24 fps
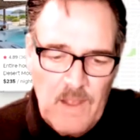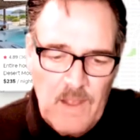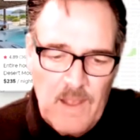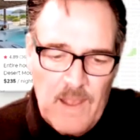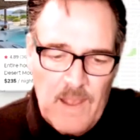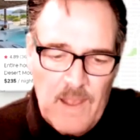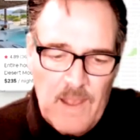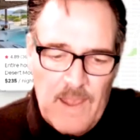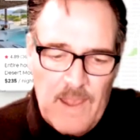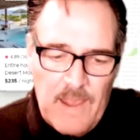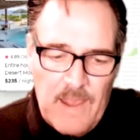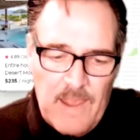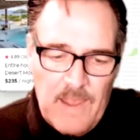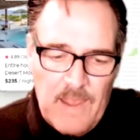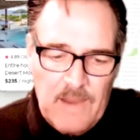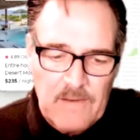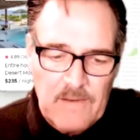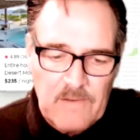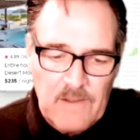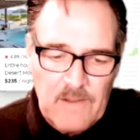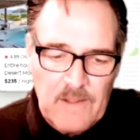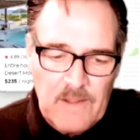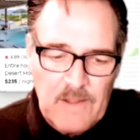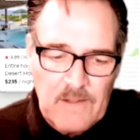
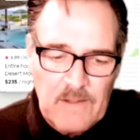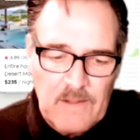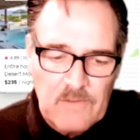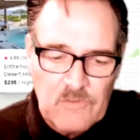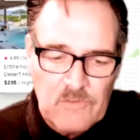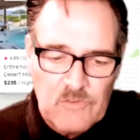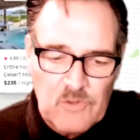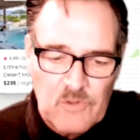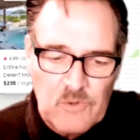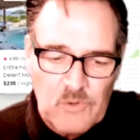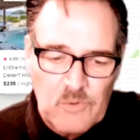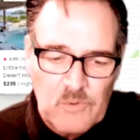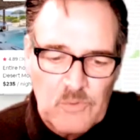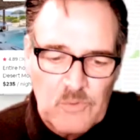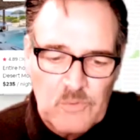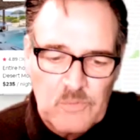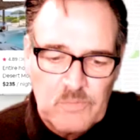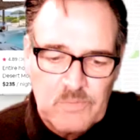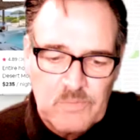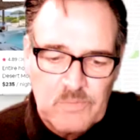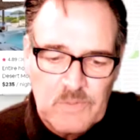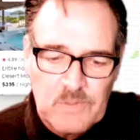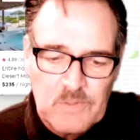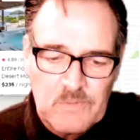And uh, so,
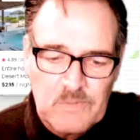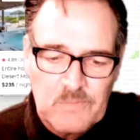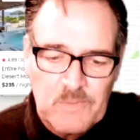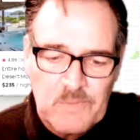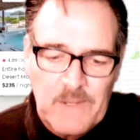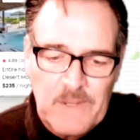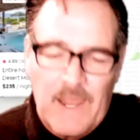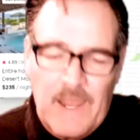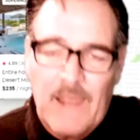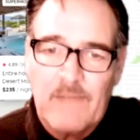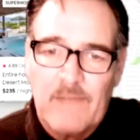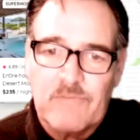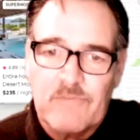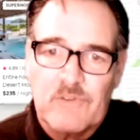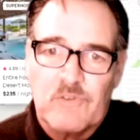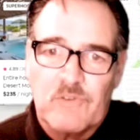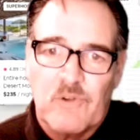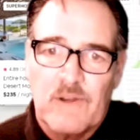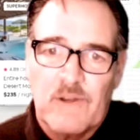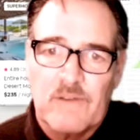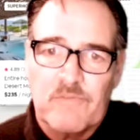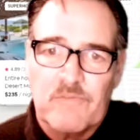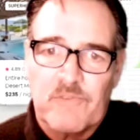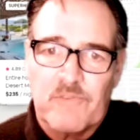you know, we have to
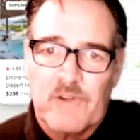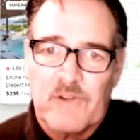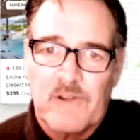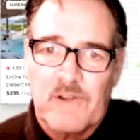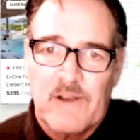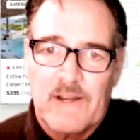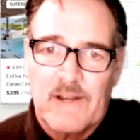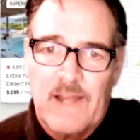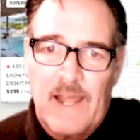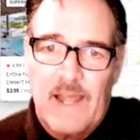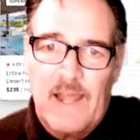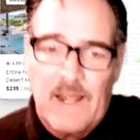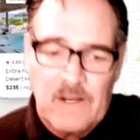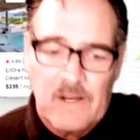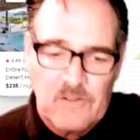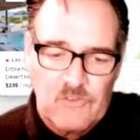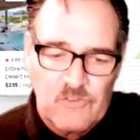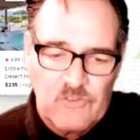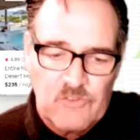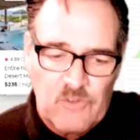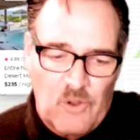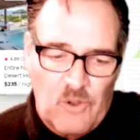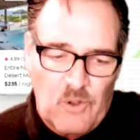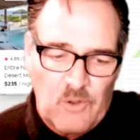try and figure out how to
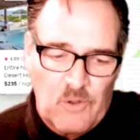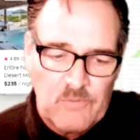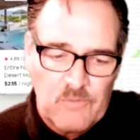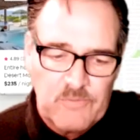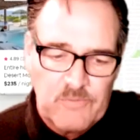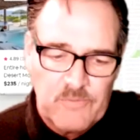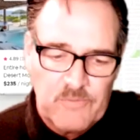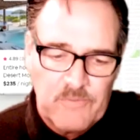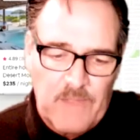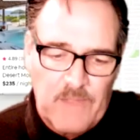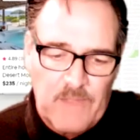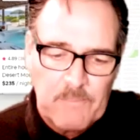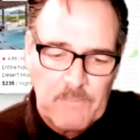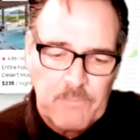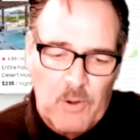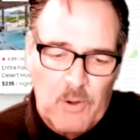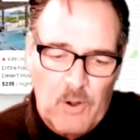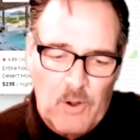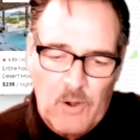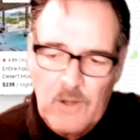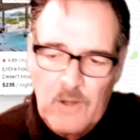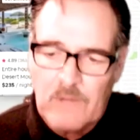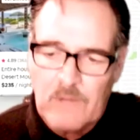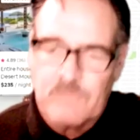solve that
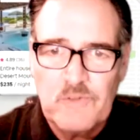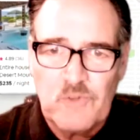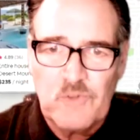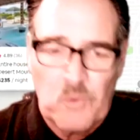part of it.